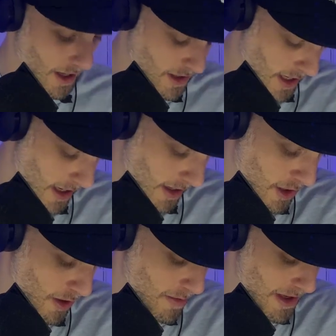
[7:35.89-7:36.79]
You
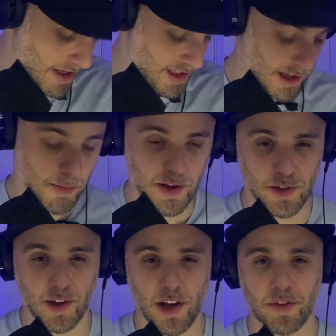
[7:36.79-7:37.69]
know what I mean? It's like the
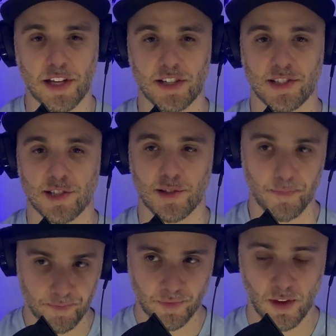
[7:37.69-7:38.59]
mental health care system.
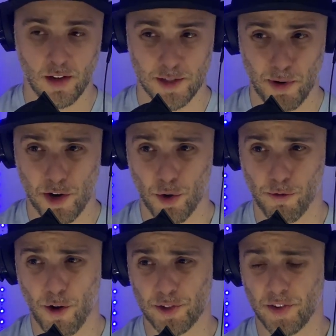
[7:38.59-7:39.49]
It's probably no
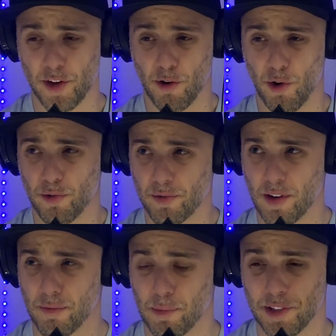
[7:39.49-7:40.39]
fault of their own.
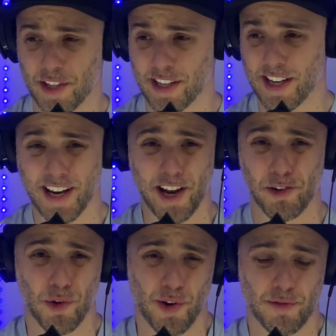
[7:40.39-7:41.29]
But then again, I don't
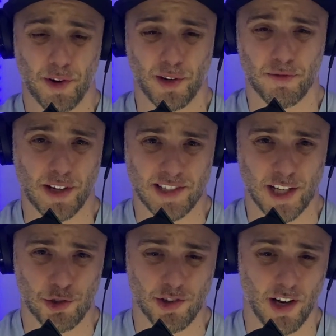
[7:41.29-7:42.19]
know how to fucking fix
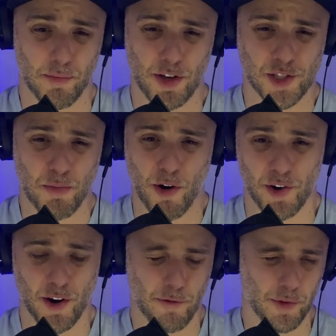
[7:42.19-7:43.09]
that shit. I'm not smart
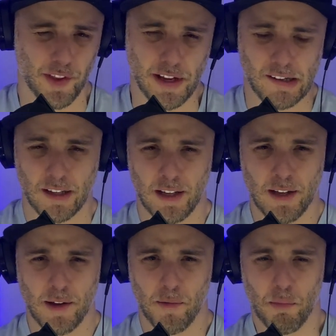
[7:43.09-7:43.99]
enough with like
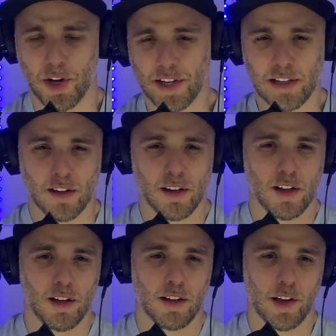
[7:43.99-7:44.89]
money
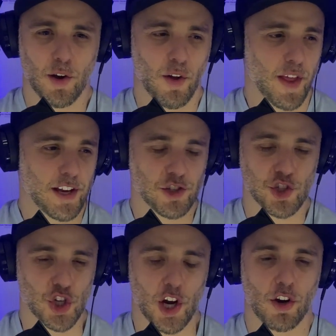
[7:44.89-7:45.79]
and all that
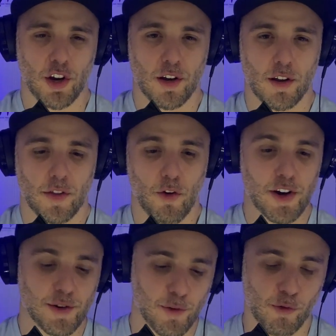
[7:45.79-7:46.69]
junk. There are
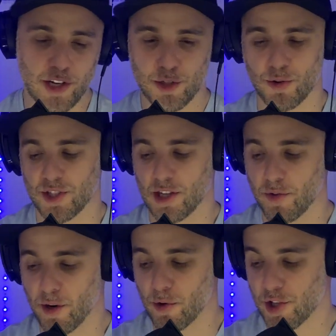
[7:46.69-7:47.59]
different resources out
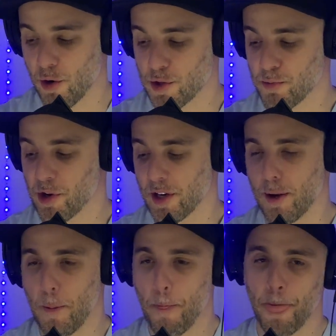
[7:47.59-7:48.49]
there, which I always bring
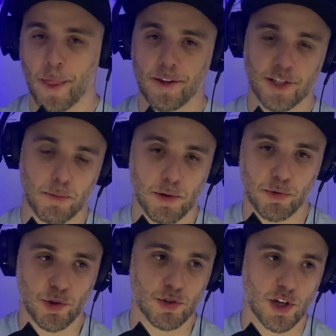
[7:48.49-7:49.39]
up. There's like people
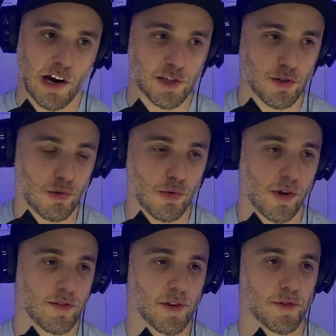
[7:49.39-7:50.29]
you can talk to,
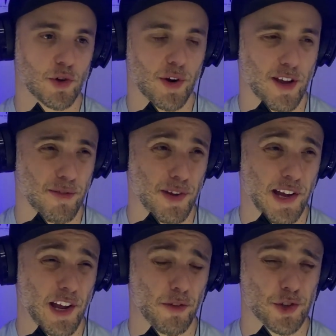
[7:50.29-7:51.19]
even if you don't have
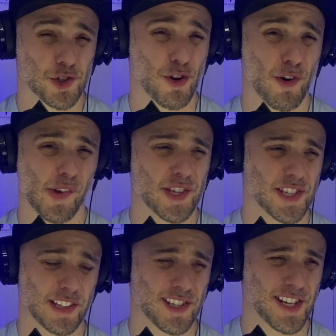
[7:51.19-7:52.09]
health insurance. There's
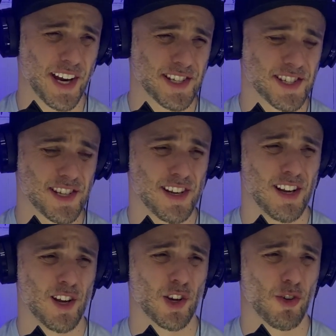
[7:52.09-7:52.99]
like the text
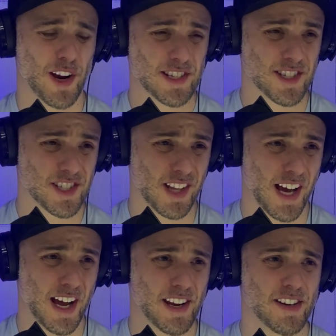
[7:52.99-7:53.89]
crisis
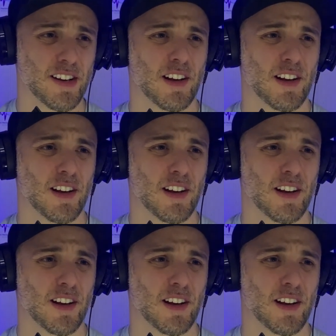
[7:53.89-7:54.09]
line.